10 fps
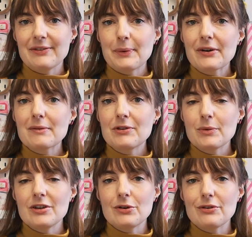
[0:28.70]
guys, welcome
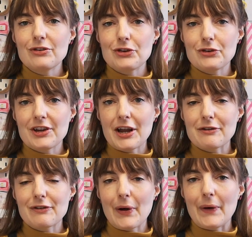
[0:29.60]
to a new
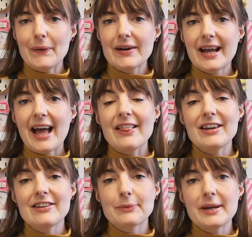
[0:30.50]
studio vlog.
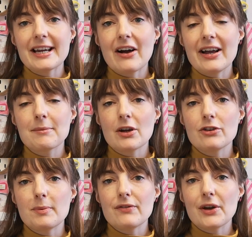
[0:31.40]
This week I am
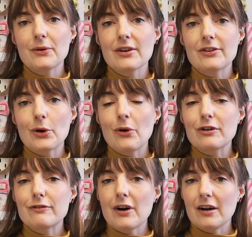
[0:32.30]
going to be focused
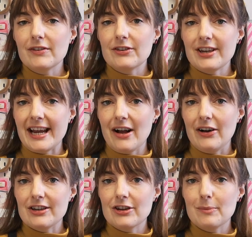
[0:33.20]
on Father's Day
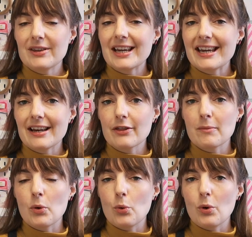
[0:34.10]
items and getting
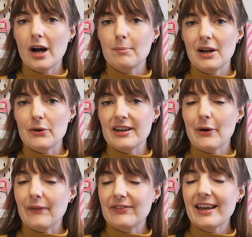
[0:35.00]
them all
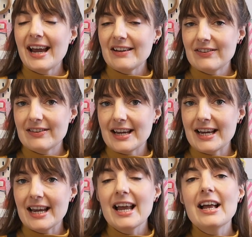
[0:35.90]
uploaded onto
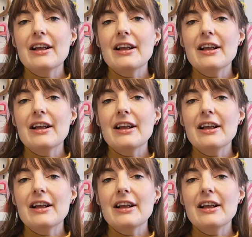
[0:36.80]
Etsy.